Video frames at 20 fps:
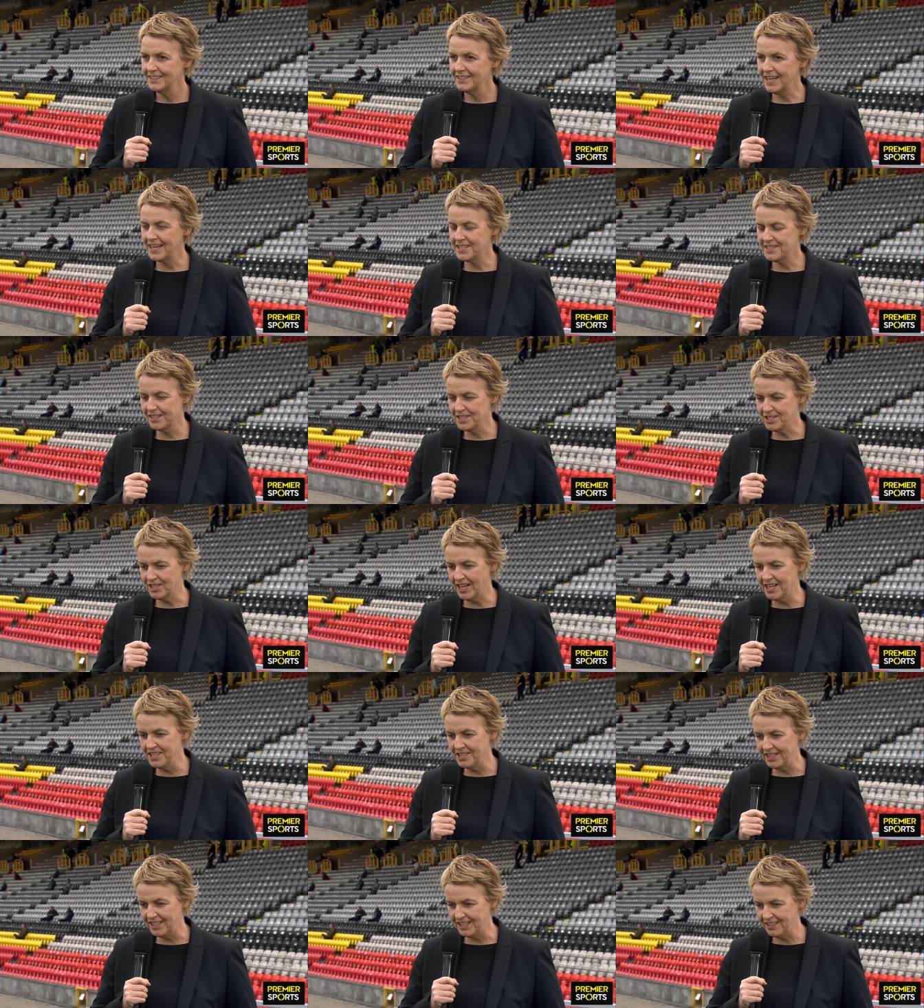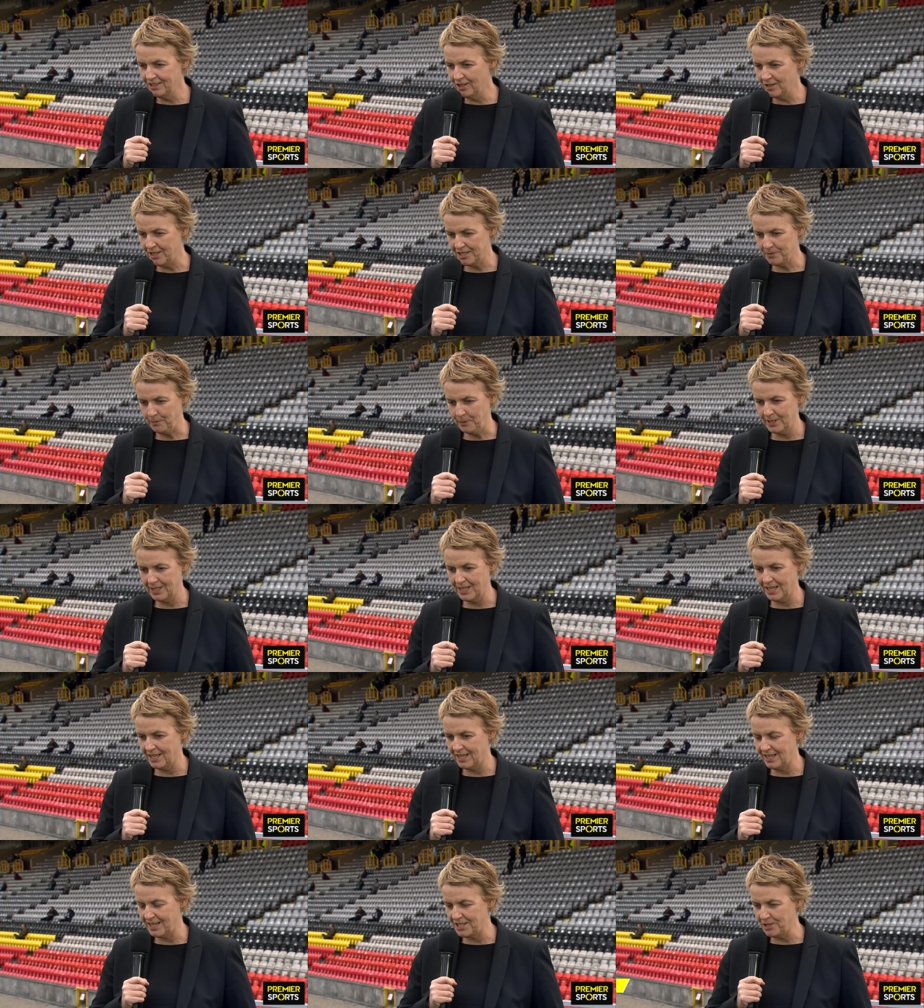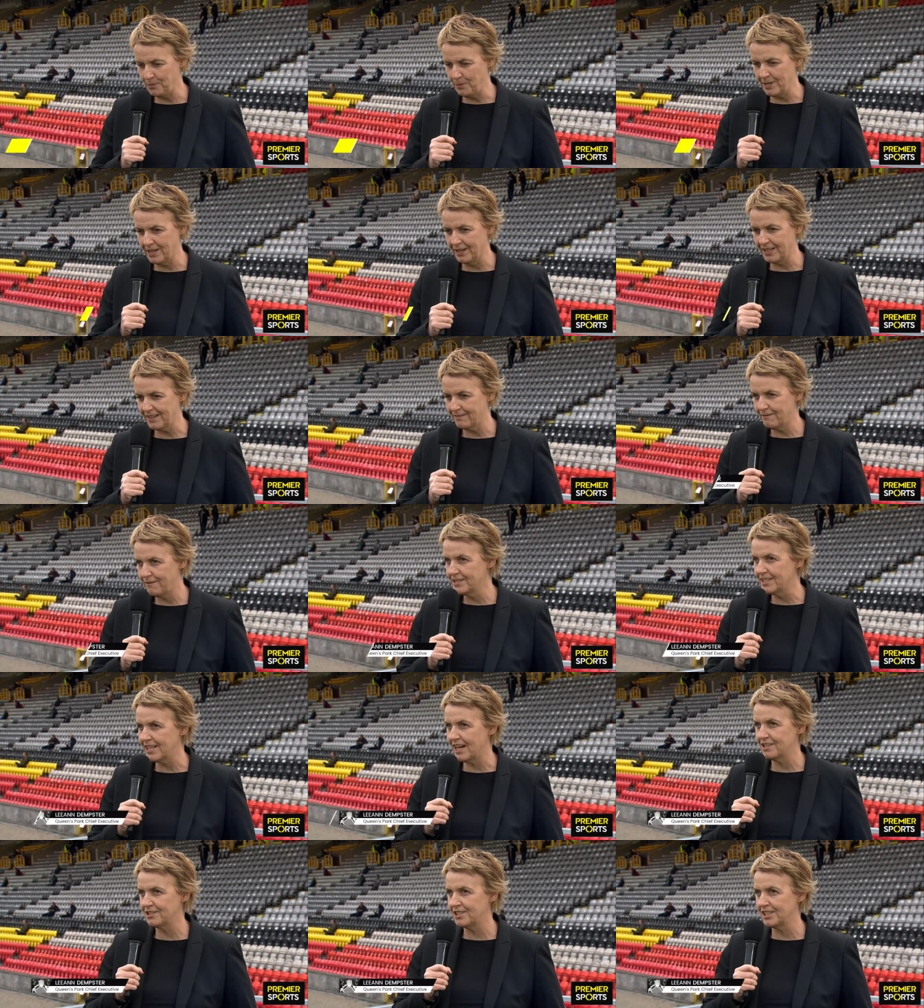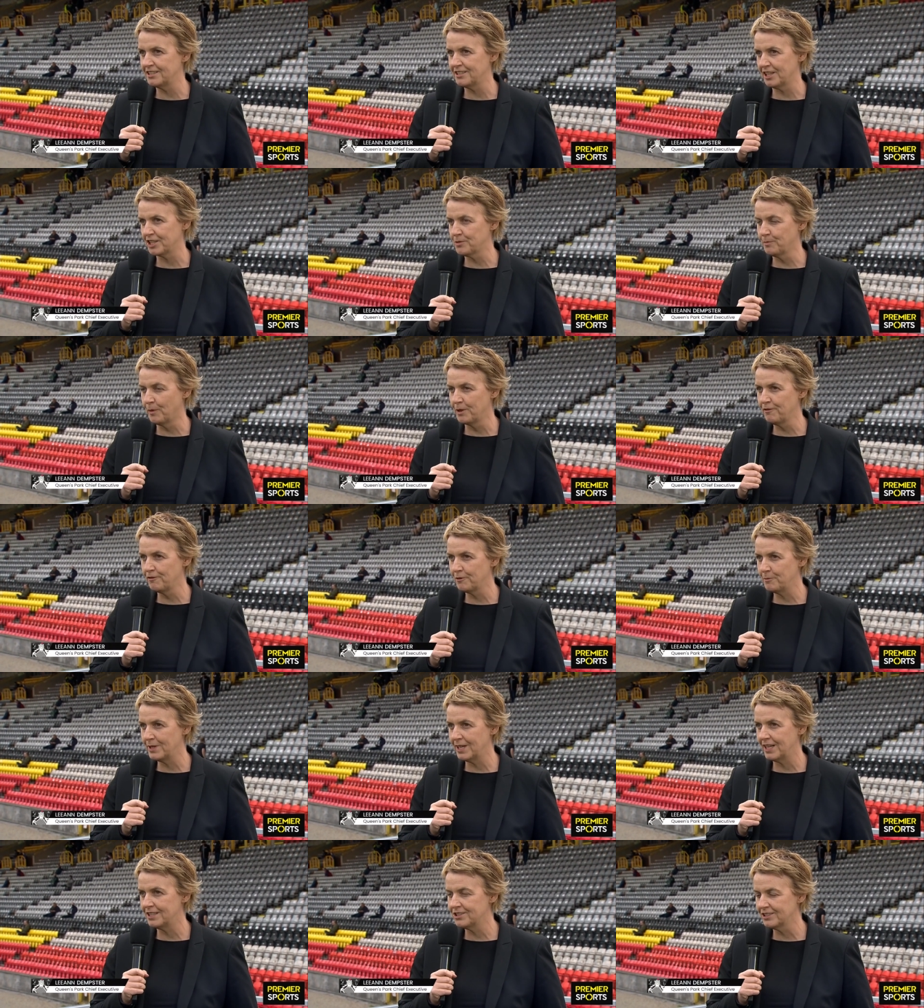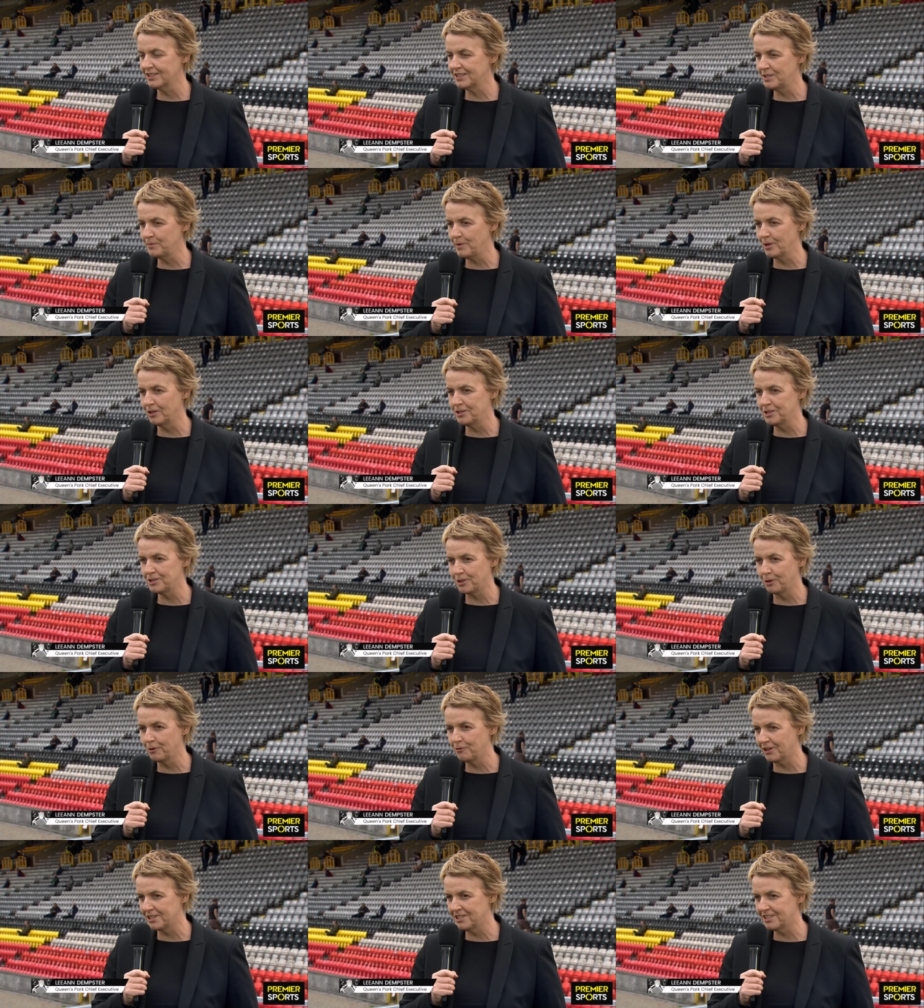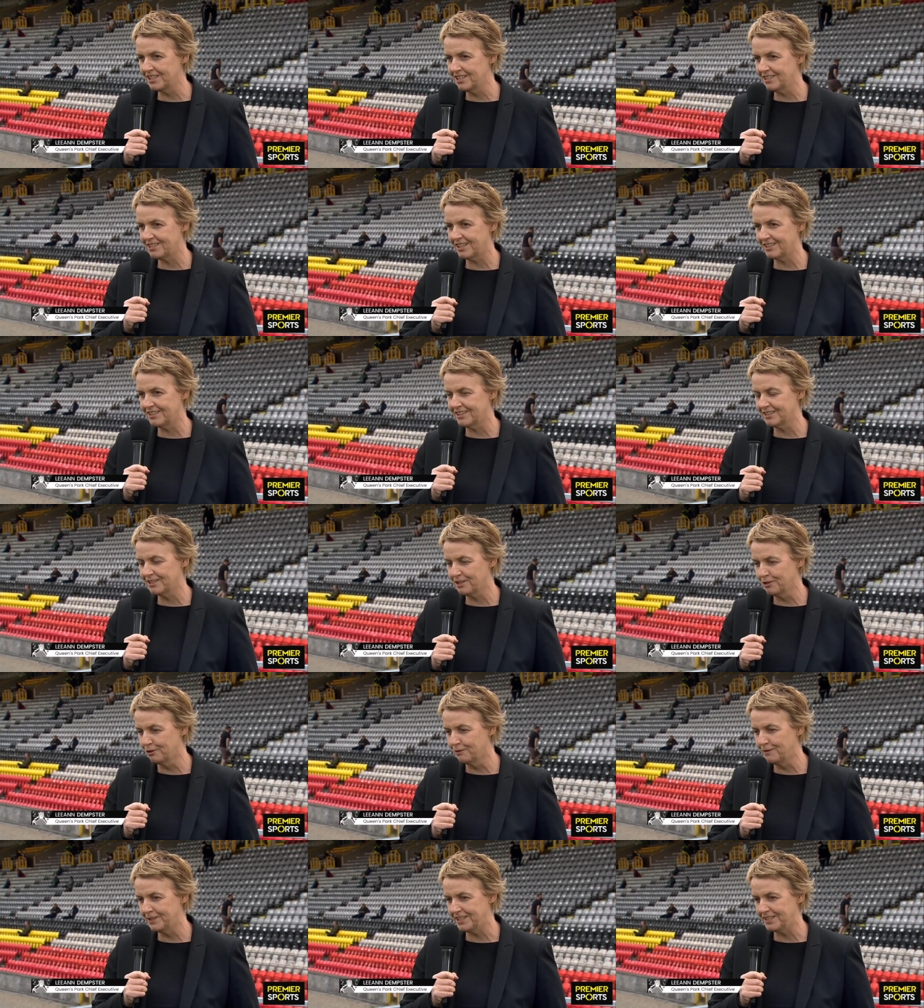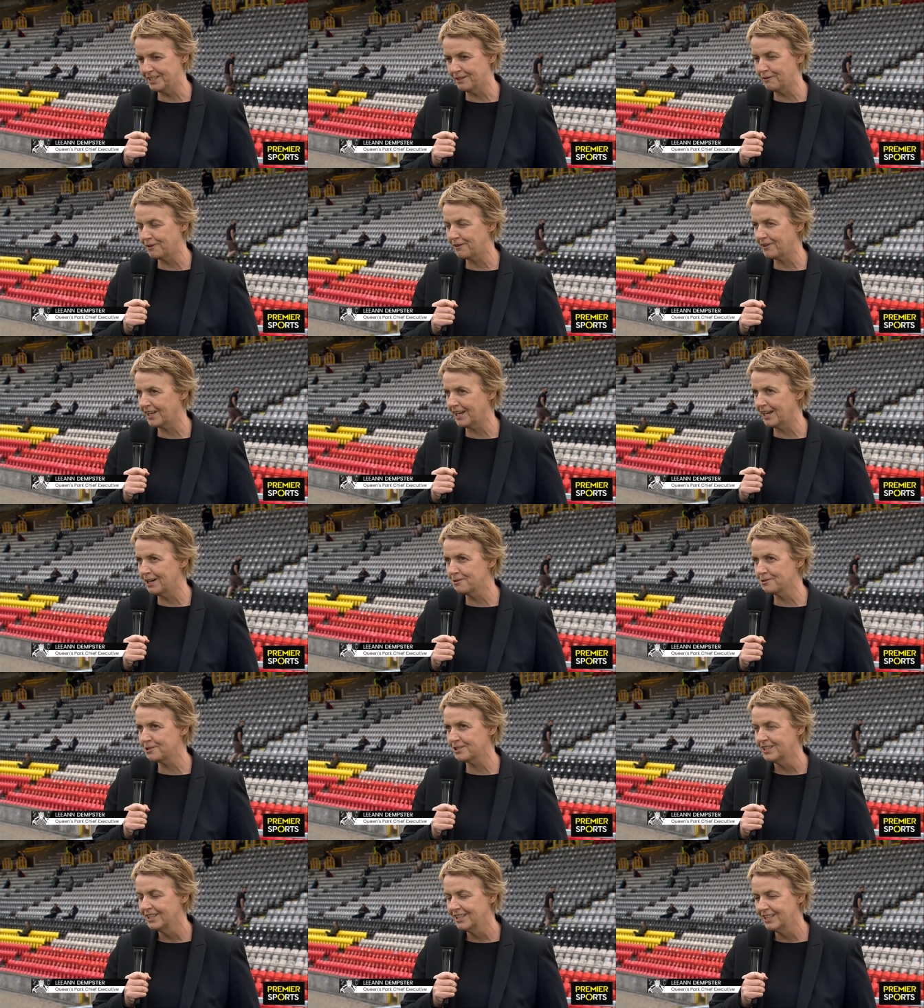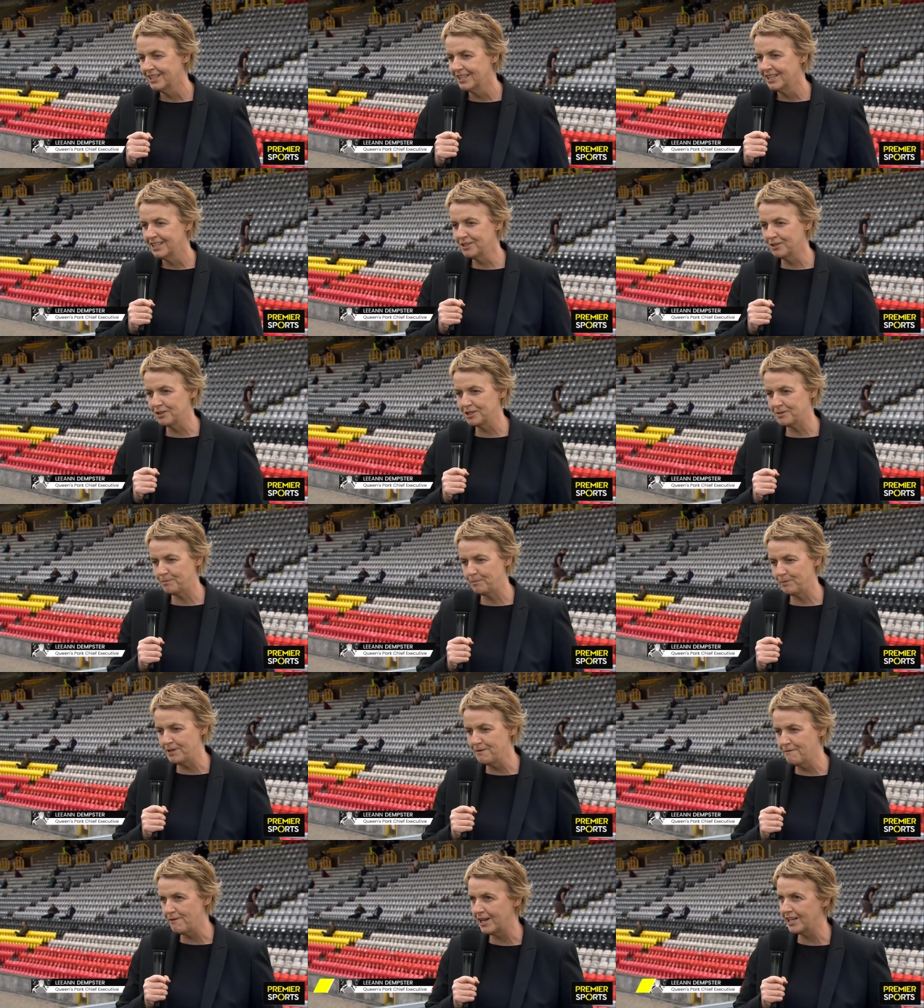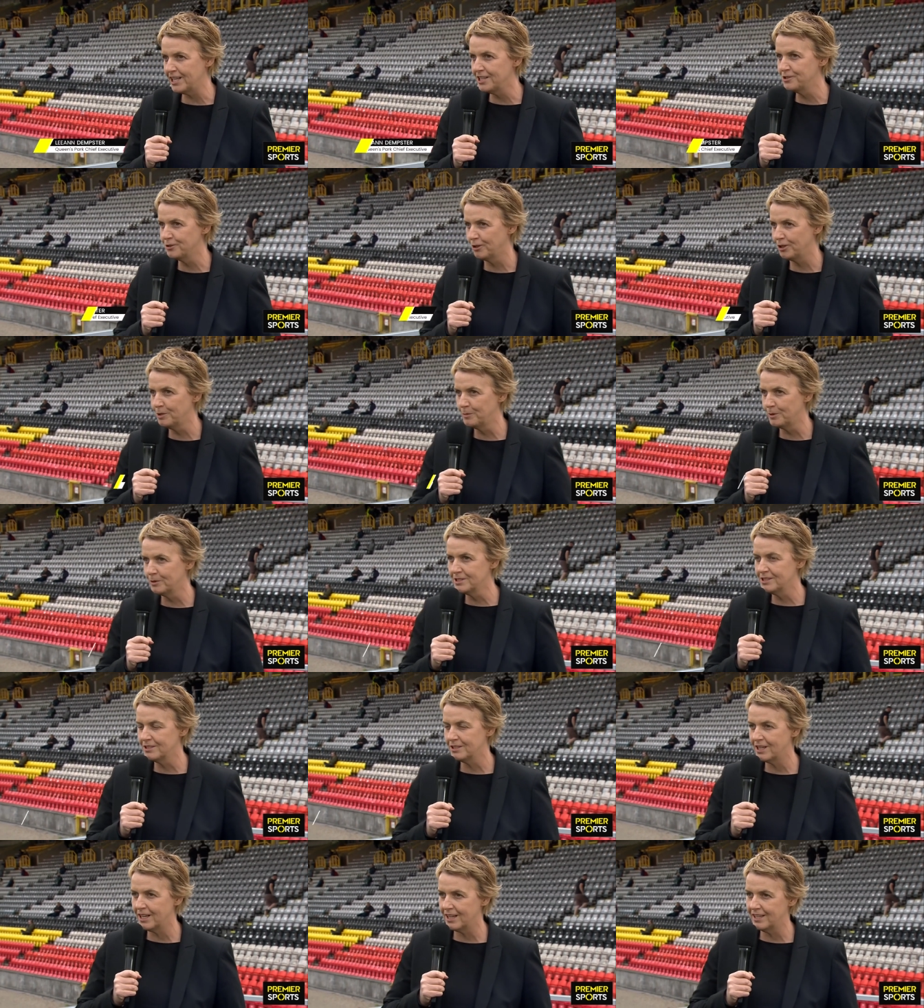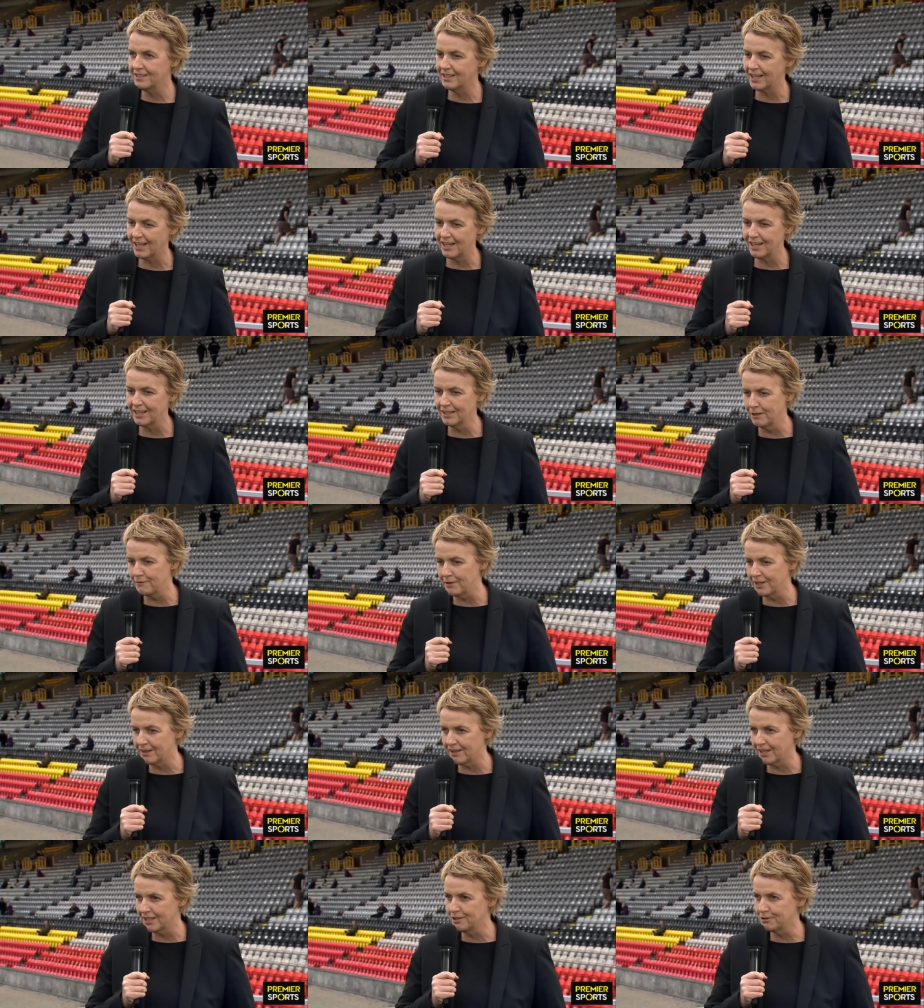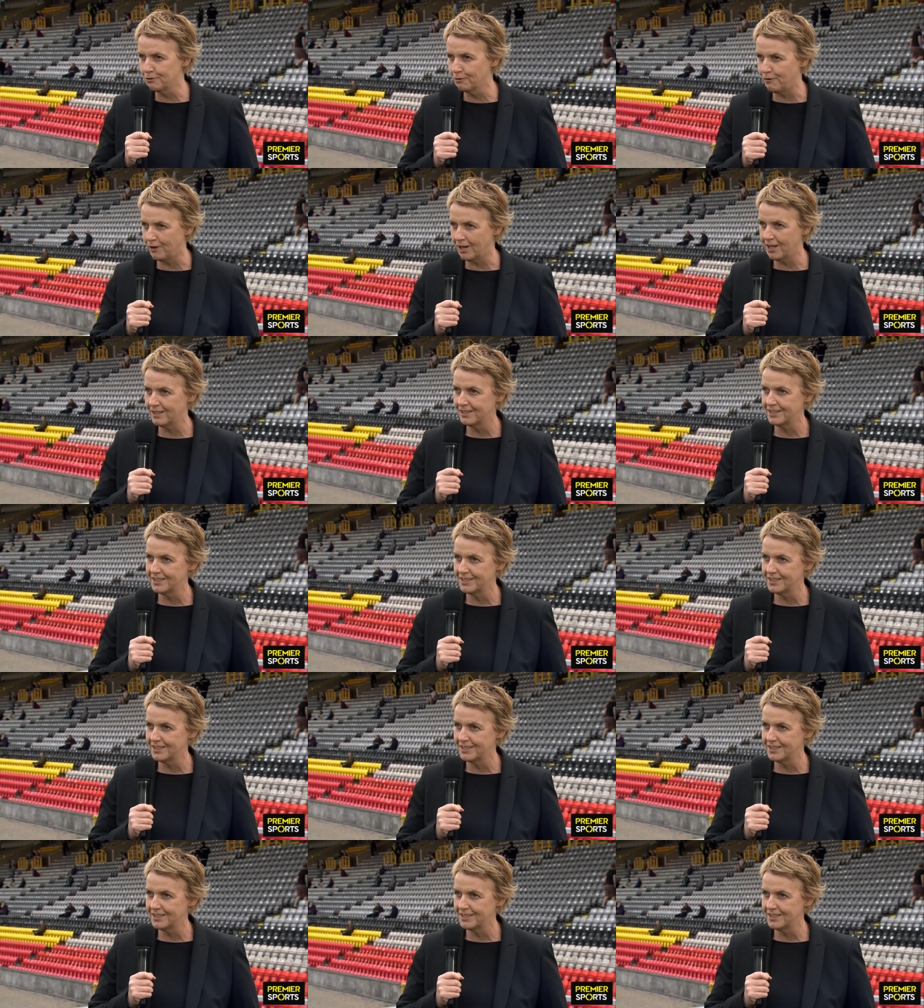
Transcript: Yes, in January. No, it's been a fantastic 6 months for me, actually, to be honest. All things considered, COVID and everything else. No, it's been very enjoyable and loving things so far.